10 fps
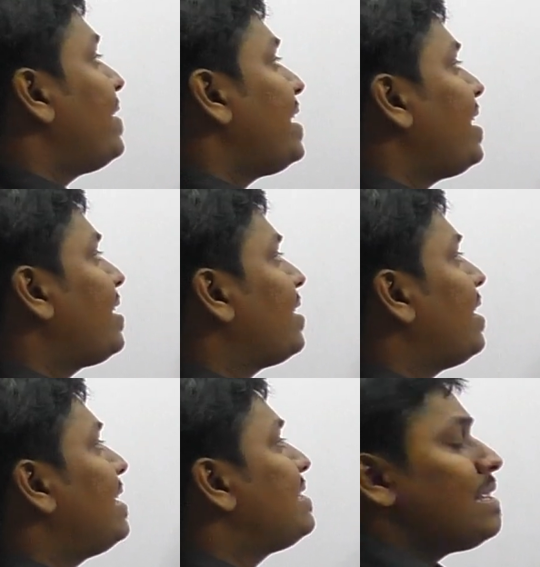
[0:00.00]
we take
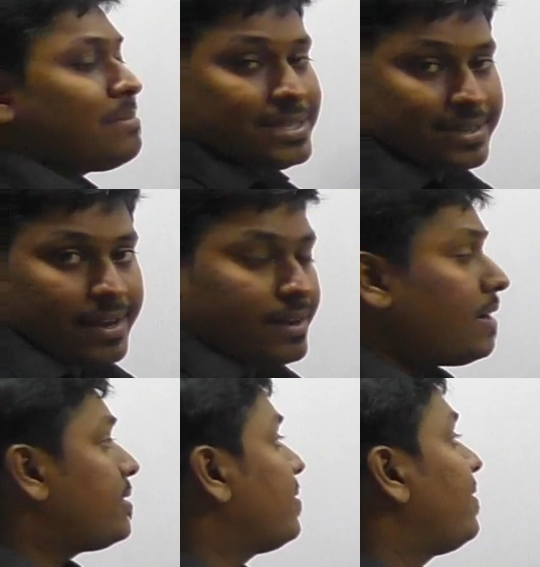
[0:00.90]
LCM as a,
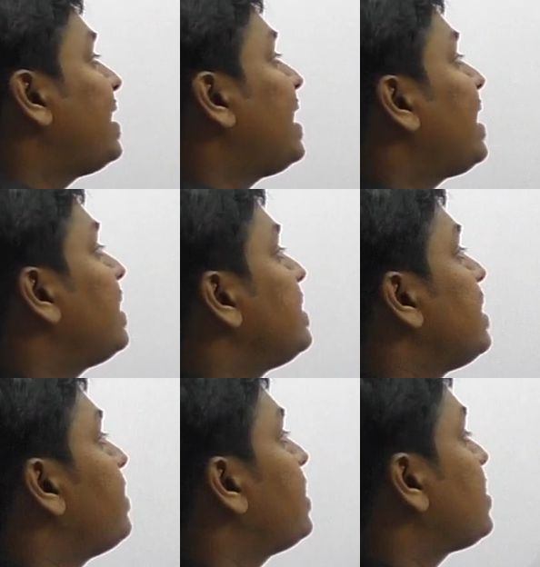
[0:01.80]
right? So when we take
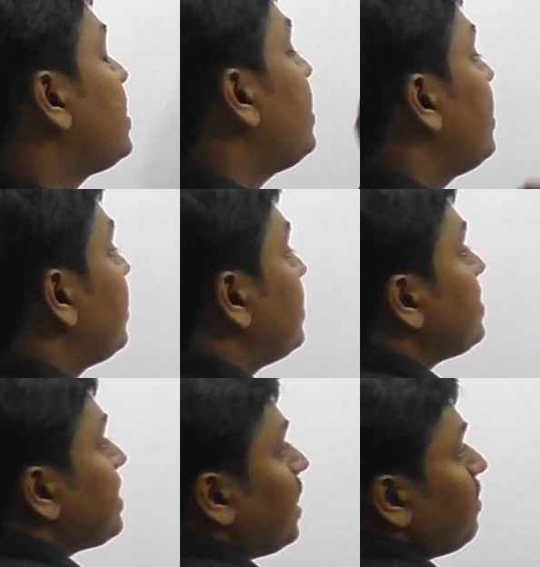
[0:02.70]
LCM as a,
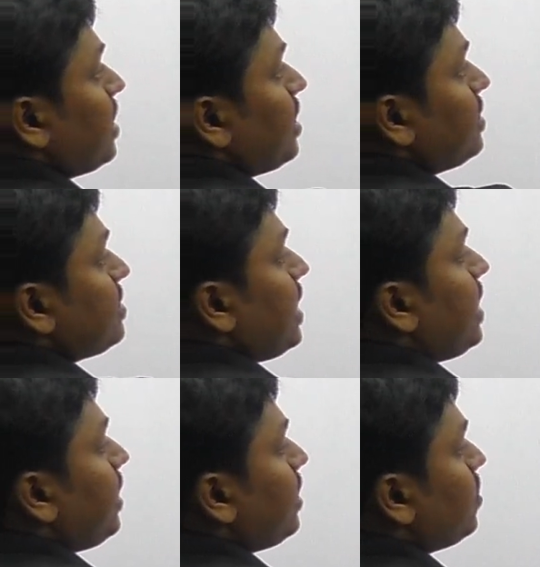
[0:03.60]
this can be written as
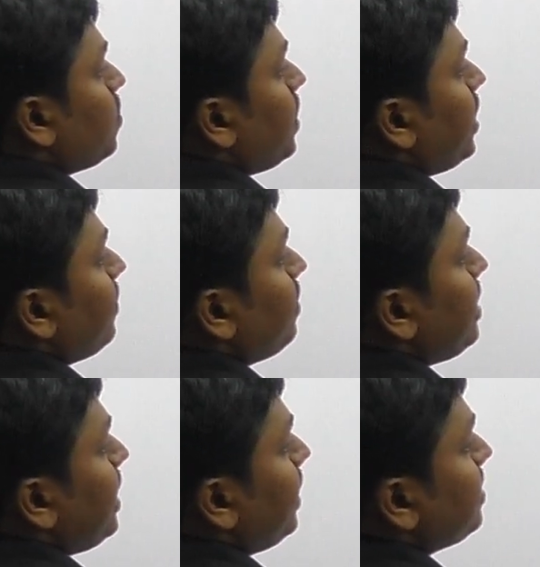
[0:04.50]
a into a will
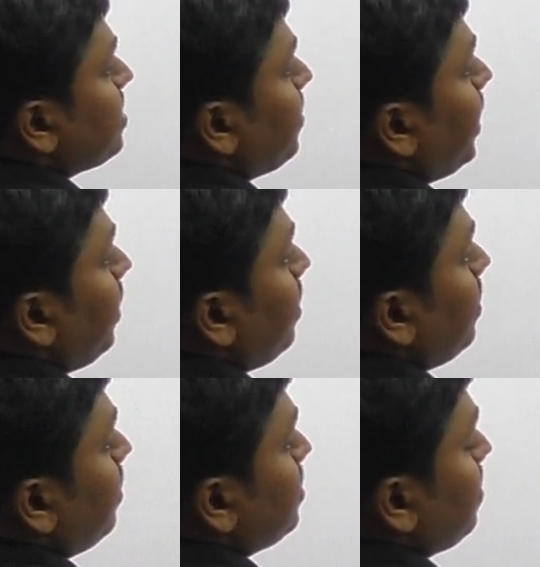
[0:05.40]
be a square.
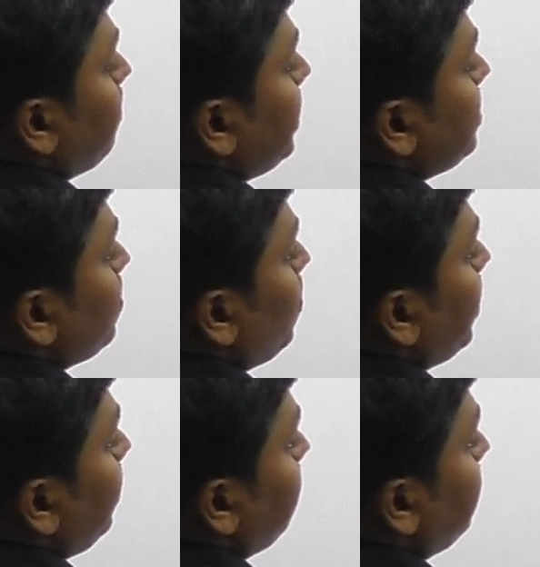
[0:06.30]
So plus 1